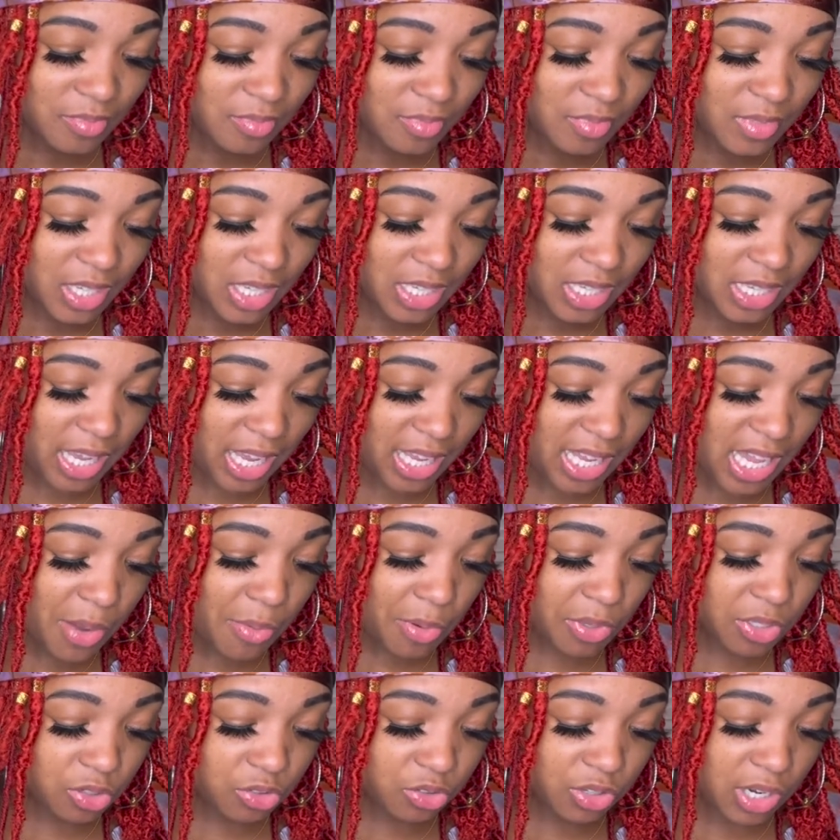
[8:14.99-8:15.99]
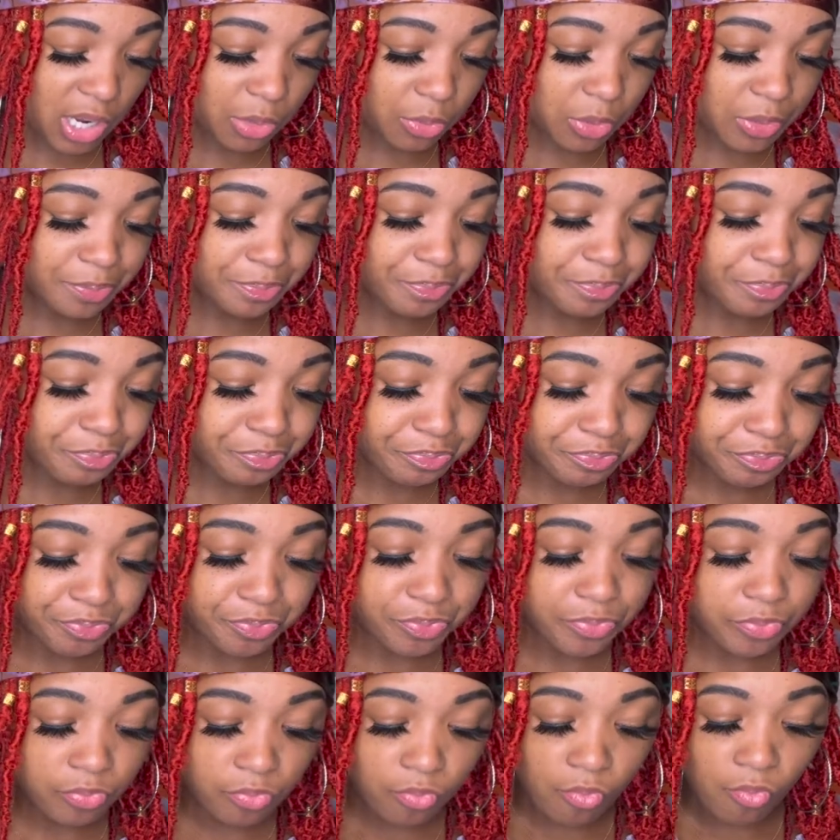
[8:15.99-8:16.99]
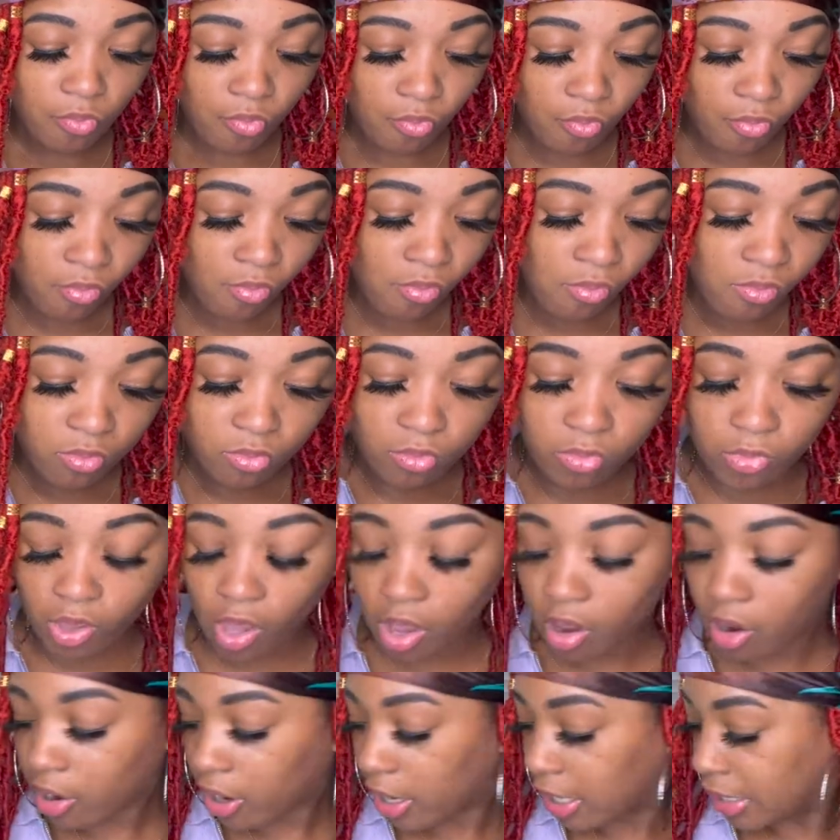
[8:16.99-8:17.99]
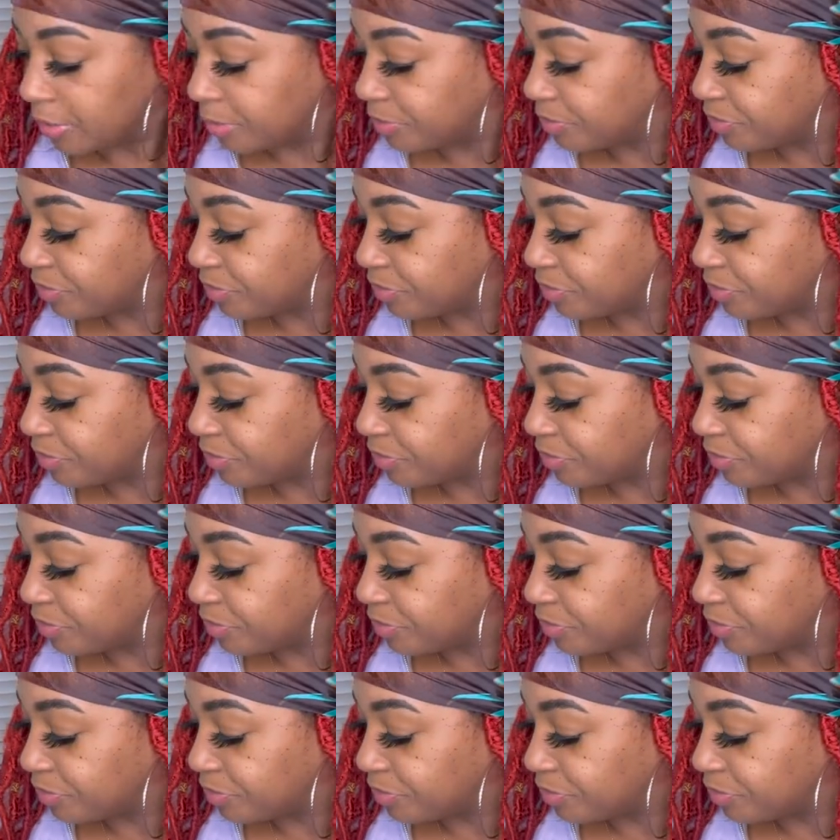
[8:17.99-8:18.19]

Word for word: Yeah, I can't wait to do that one. All right.